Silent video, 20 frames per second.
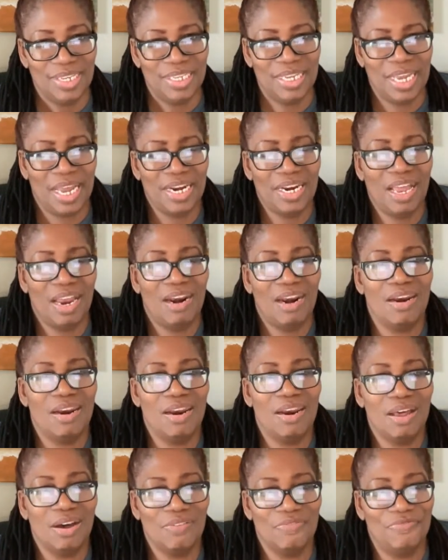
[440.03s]
You had a
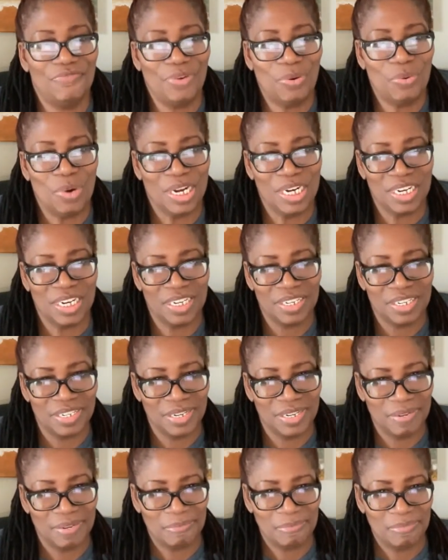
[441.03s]
love for one
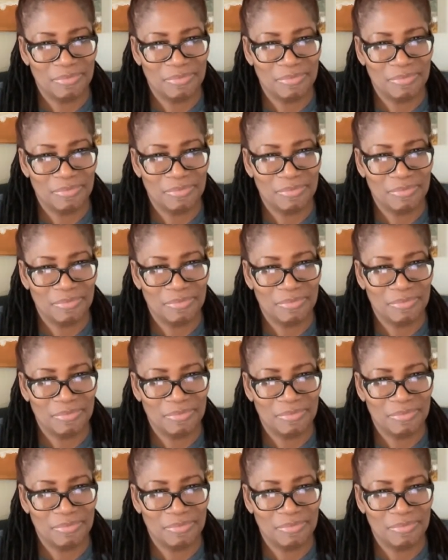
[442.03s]
another.